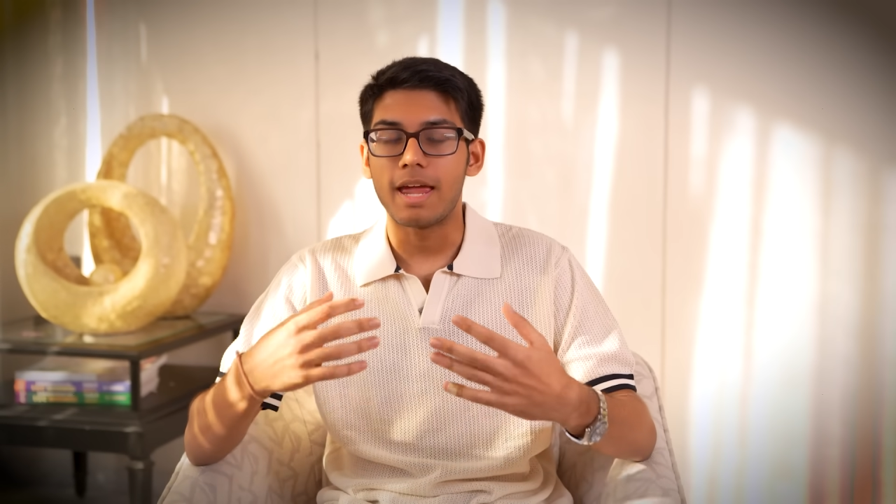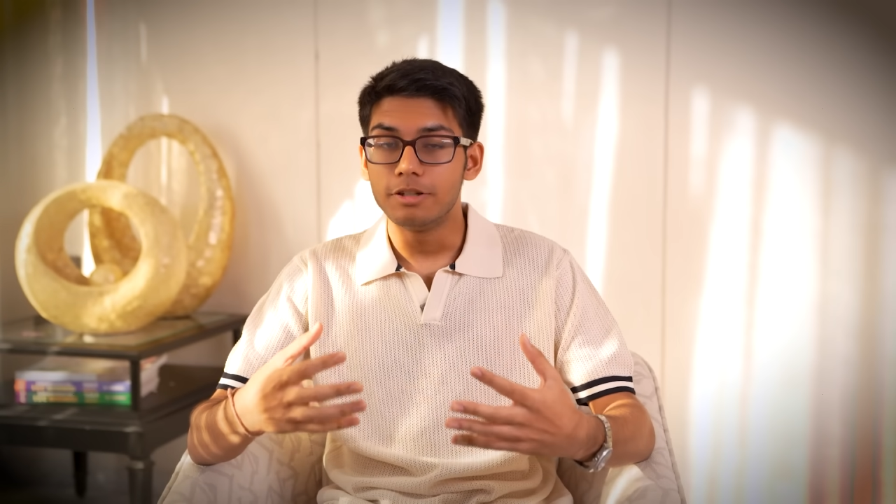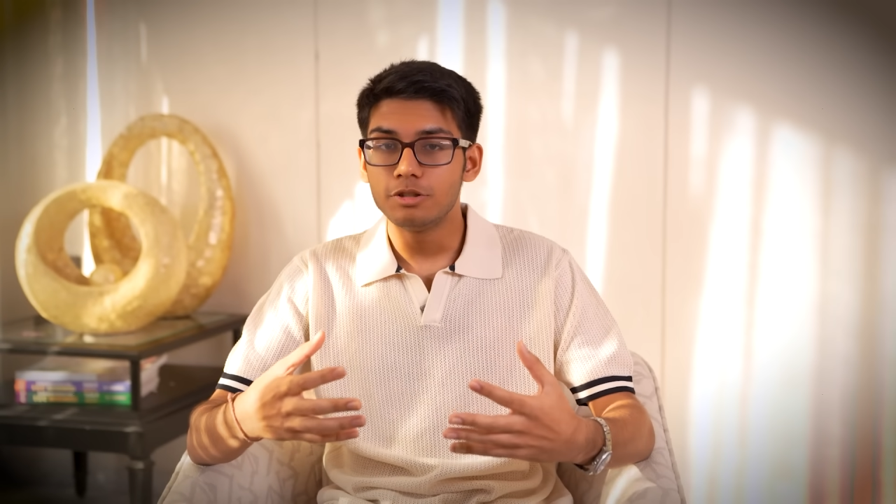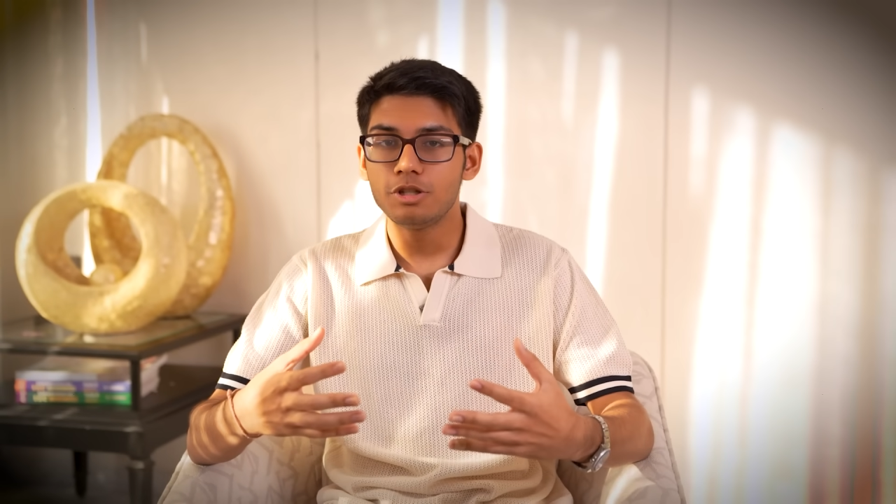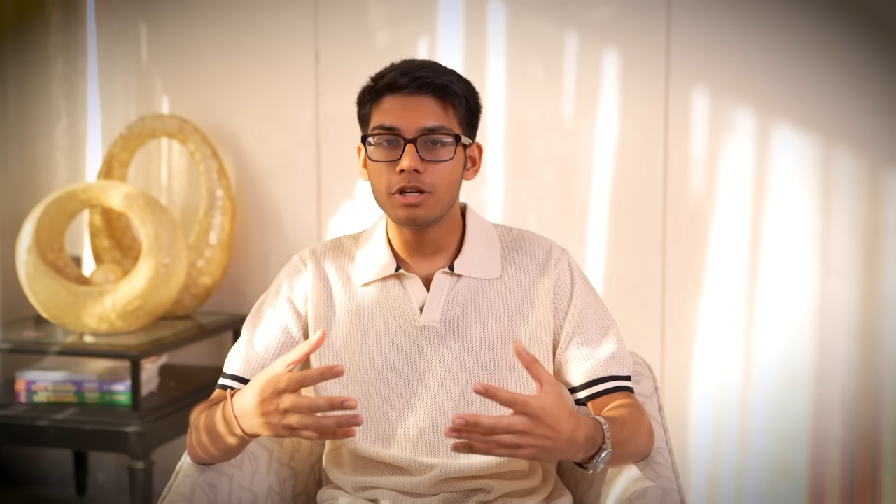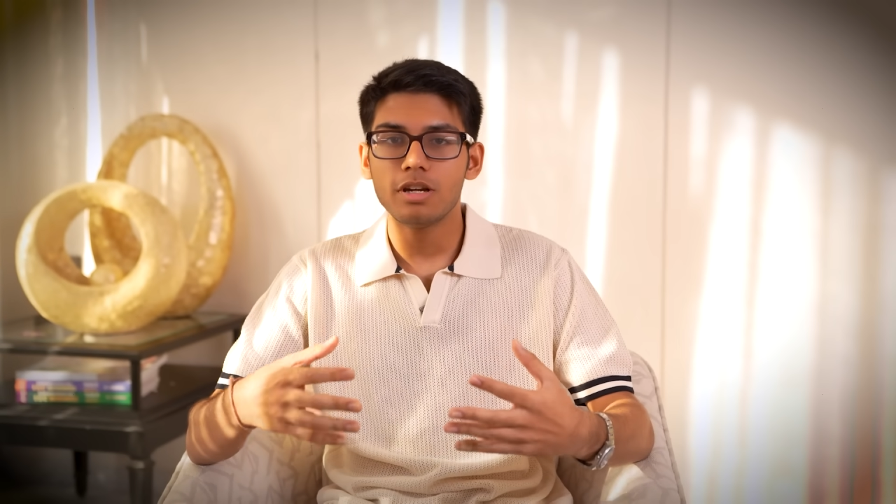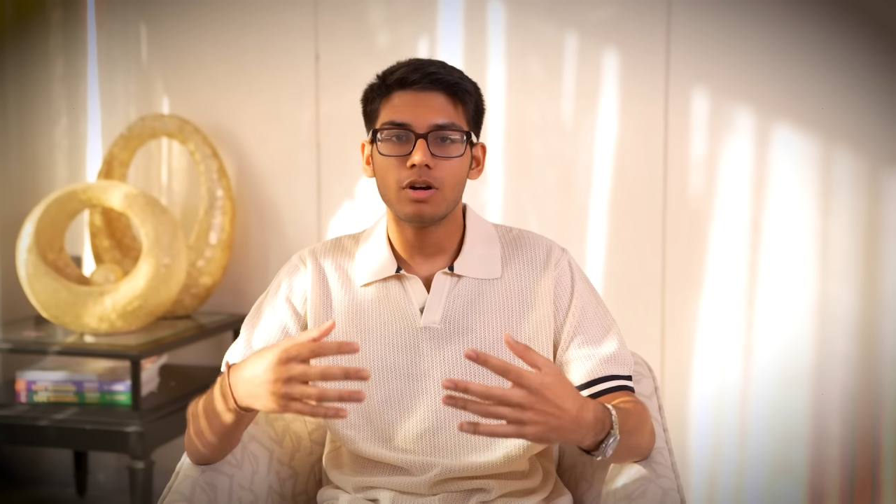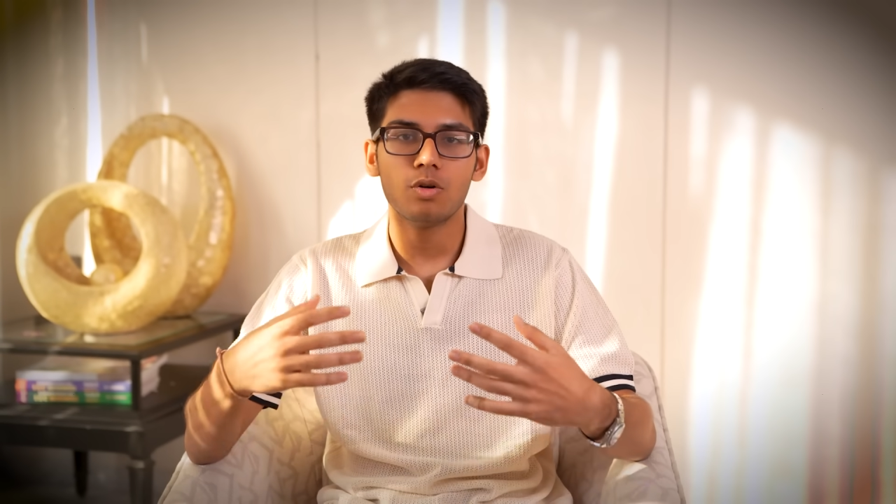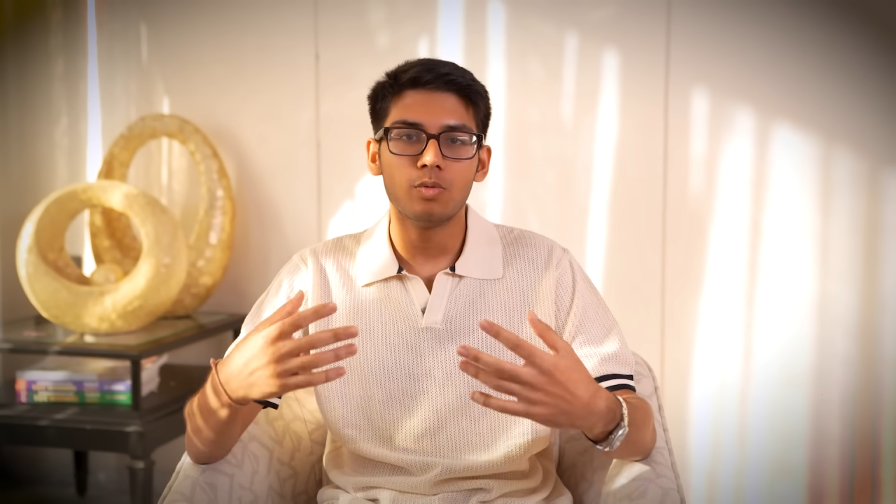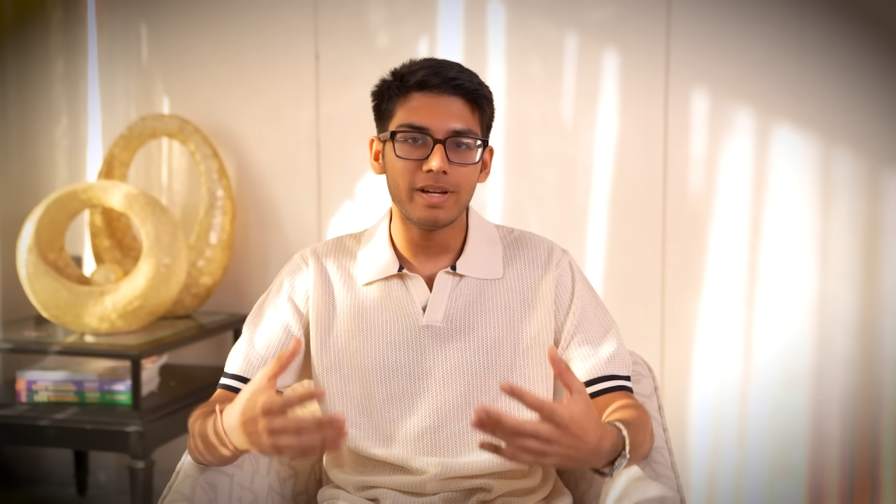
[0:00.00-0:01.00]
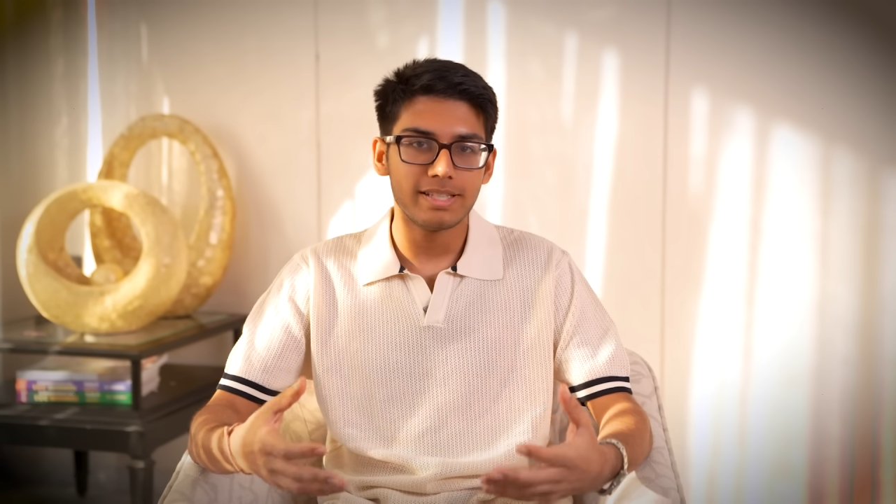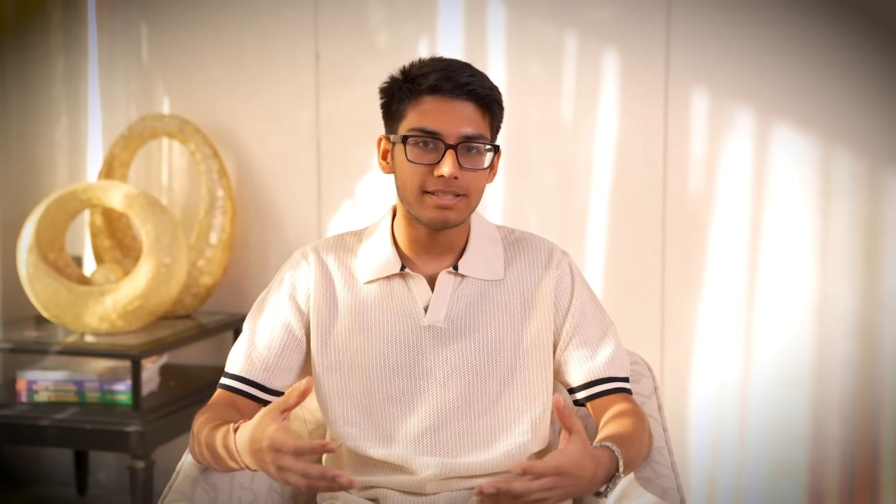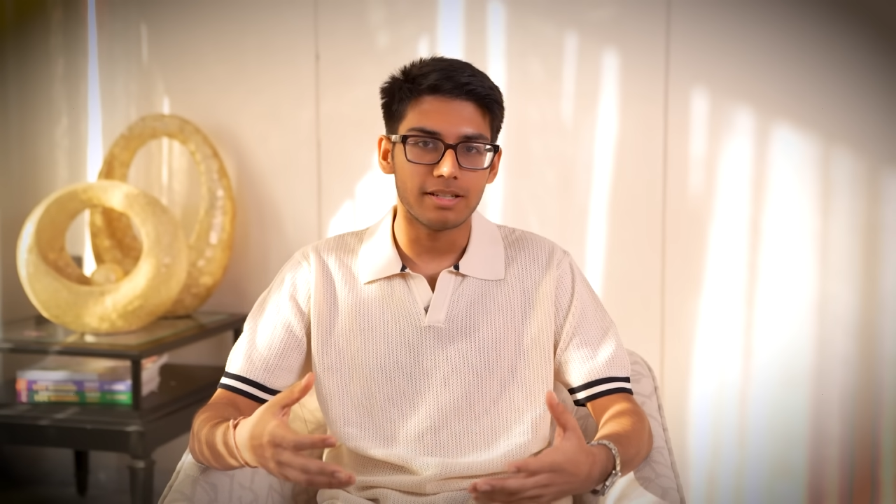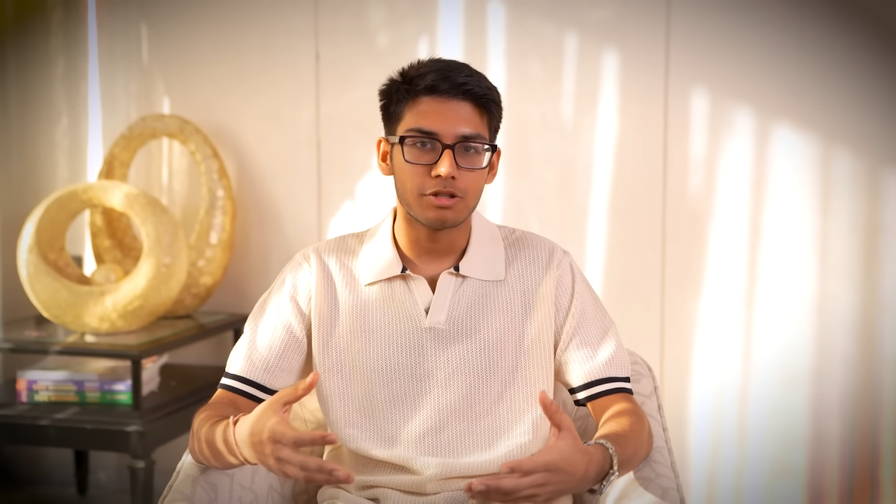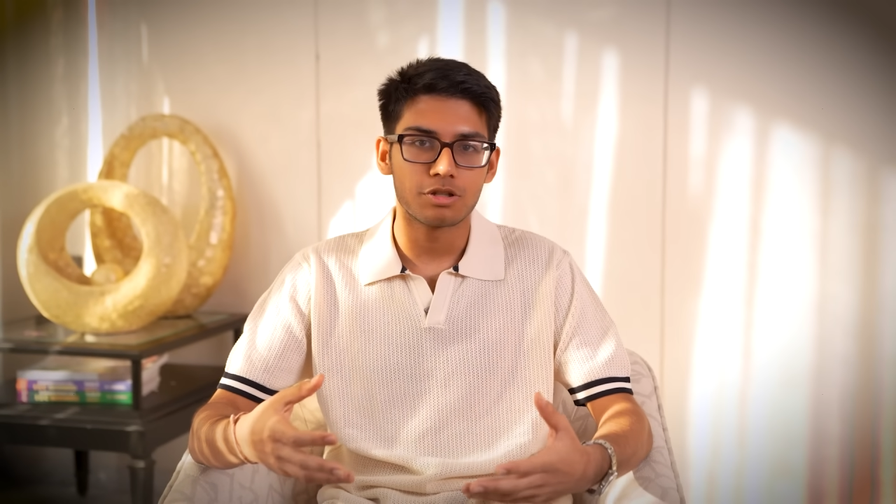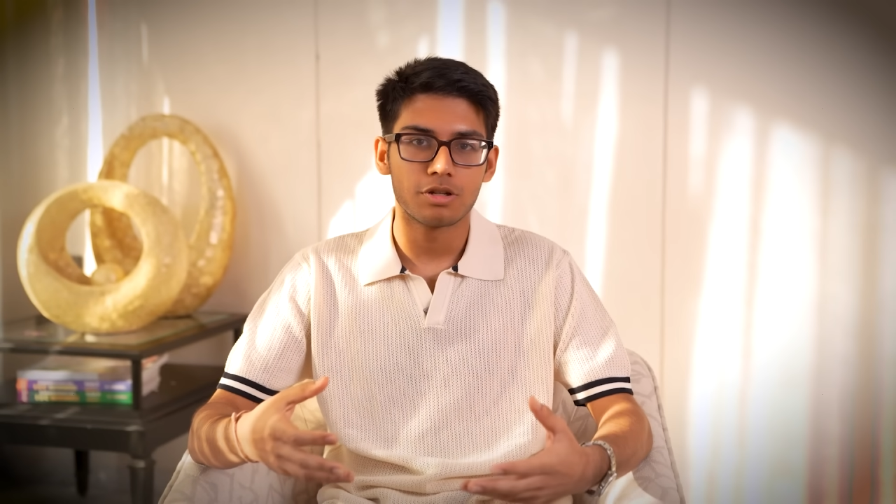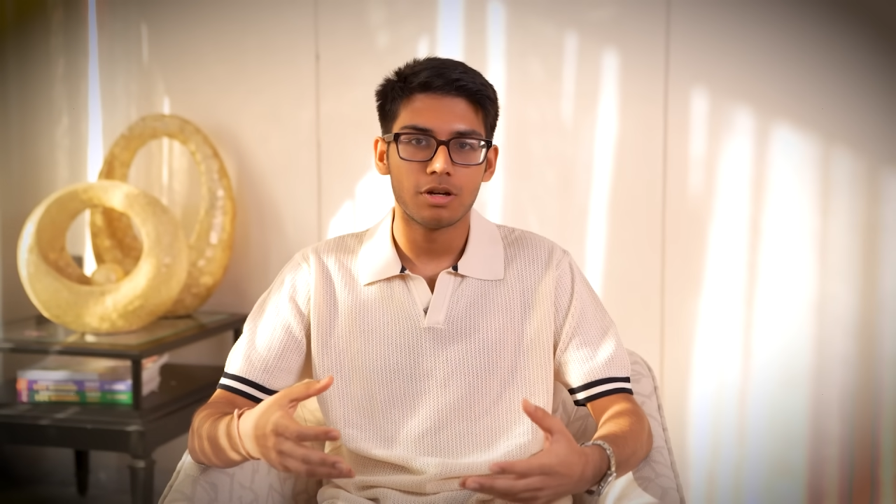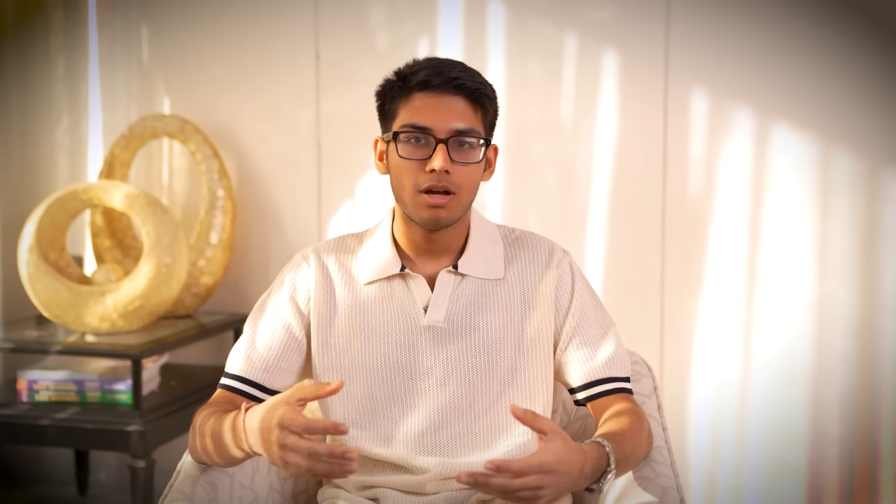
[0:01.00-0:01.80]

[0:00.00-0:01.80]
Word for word: energy or wastage.